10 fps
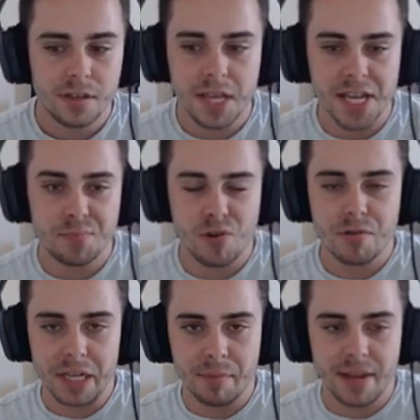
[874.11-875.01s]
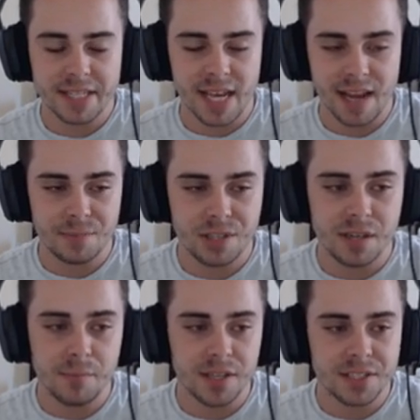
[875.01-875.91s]
yes, Protean makes it
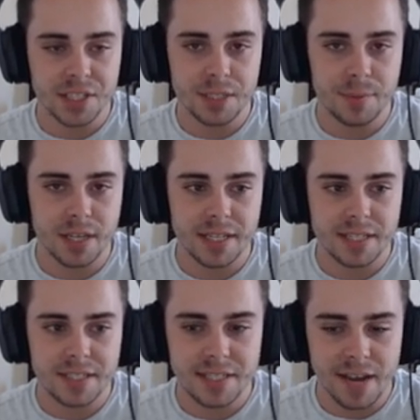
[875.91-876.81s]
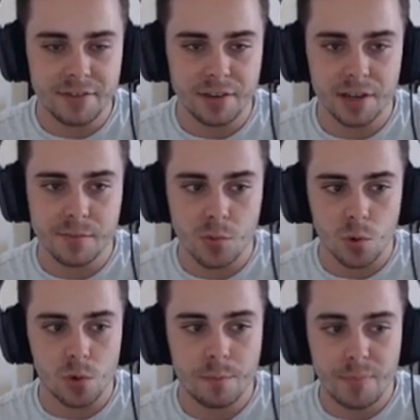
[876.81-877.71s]
absolutely busted, but it's definitely
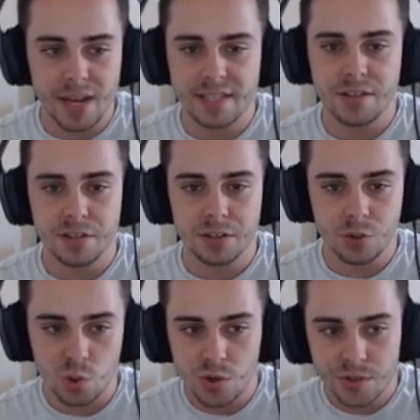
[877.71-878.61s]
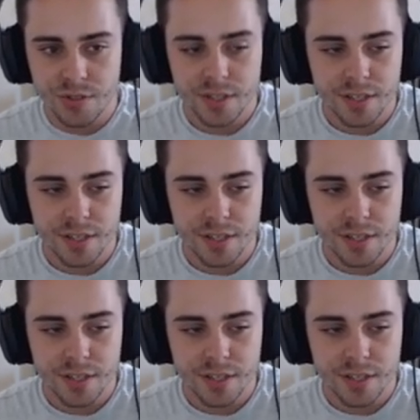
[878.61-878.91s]
more better than good.